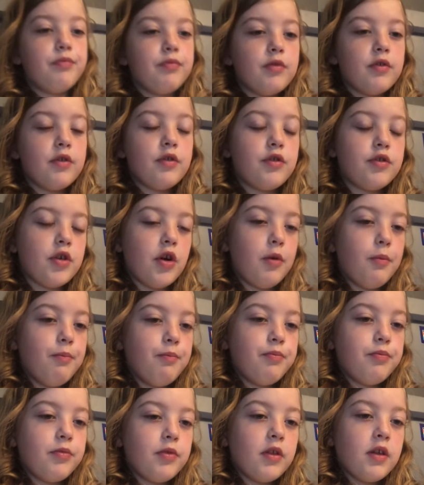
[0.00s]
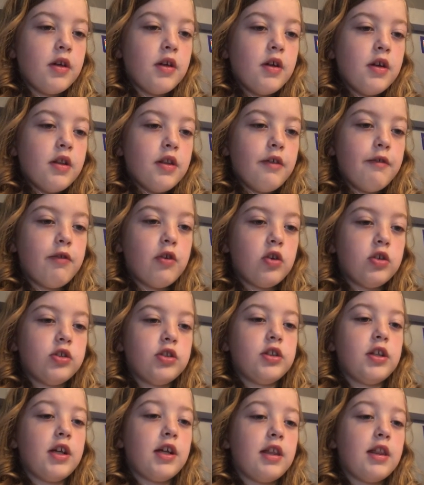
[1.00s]
So, the first
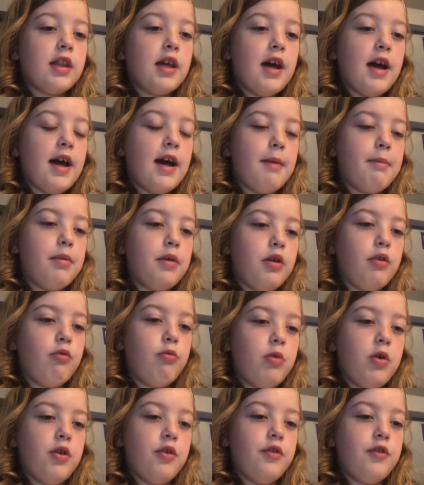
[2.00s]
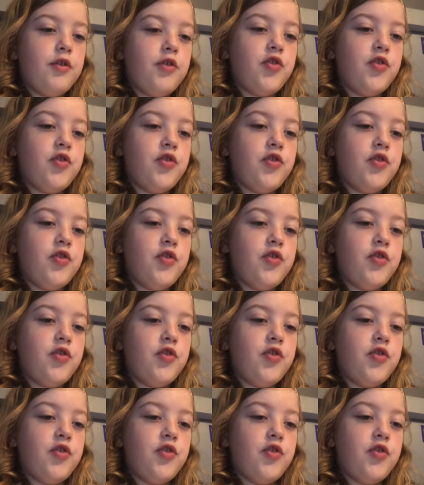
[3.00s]
thing that happened was